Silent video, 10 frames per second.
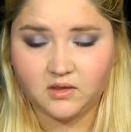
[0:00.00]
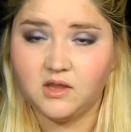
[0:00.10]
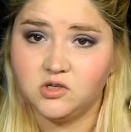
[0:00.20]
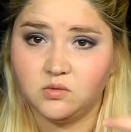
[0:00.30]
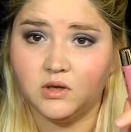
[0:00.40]

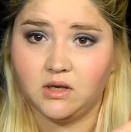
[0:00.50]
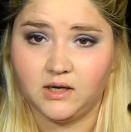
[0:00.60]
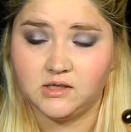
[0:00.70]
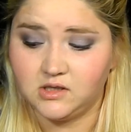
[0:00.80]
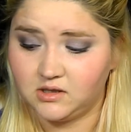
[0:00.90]
These are really
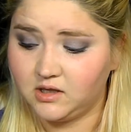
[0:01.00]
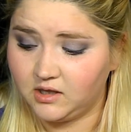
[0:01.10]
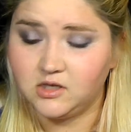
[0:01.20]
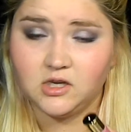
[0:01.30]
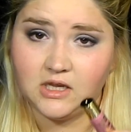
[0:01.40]
nice
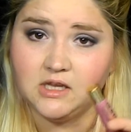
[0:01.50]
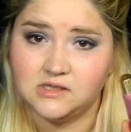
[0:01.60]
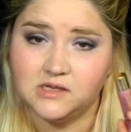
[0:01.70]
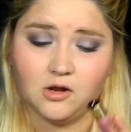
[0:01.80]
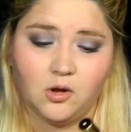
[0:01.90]
to
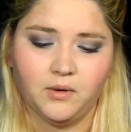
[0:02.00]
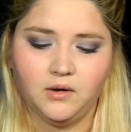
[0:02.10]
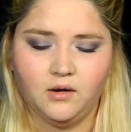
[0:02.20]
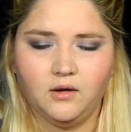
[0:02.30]
easy to open.